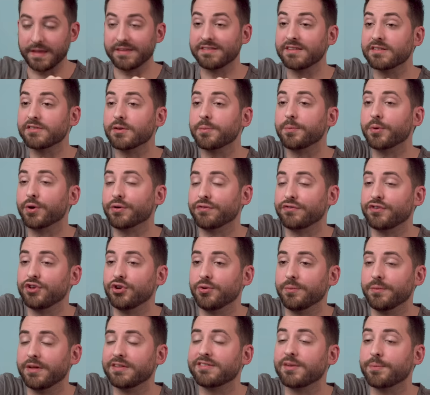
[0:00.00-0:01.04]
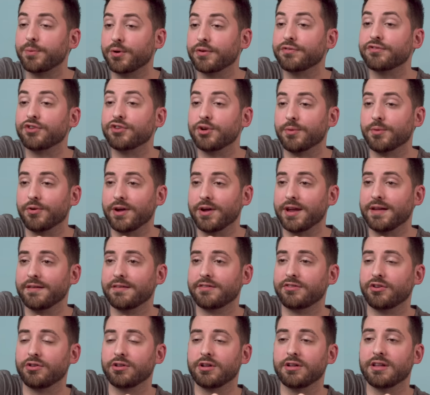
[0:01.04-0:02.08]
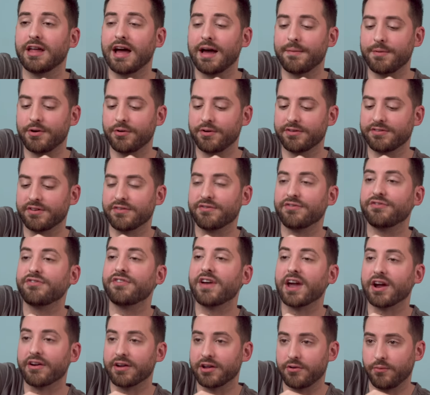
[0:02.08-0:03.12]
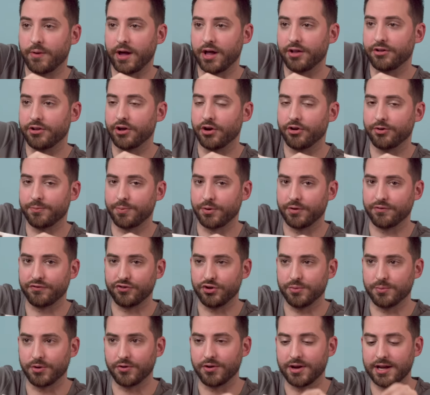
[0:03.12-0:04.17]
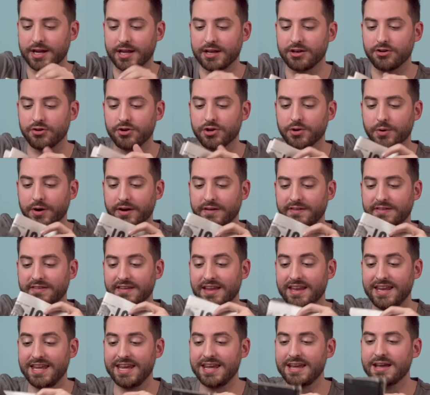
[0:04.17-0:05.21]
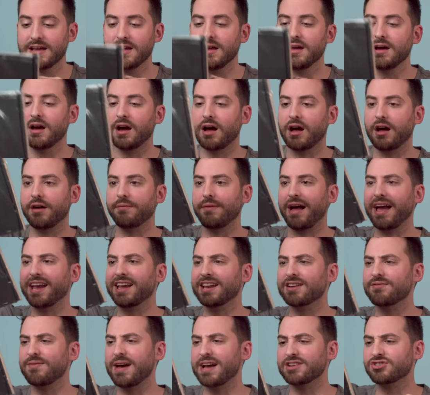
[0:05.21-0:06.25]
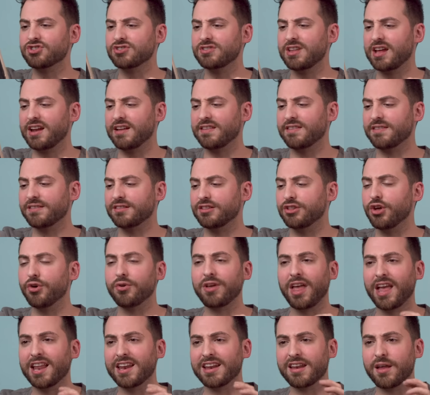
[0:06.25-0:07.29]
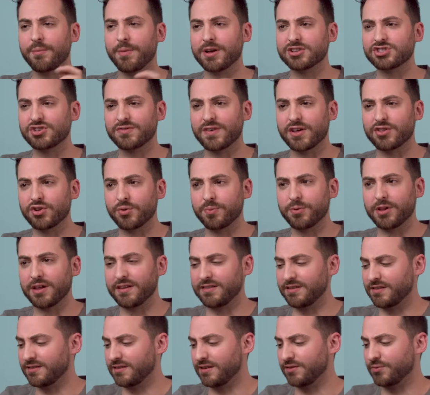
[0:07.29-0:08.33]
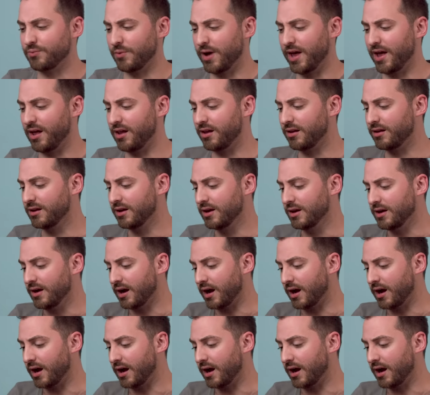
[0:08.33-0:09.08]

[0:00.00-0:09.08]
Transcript: This is a perfume, it's a perfumery. So Le Labo is a very well-known perfumery in New York City. Um, I can imagine that it's located a bunch of other places as well.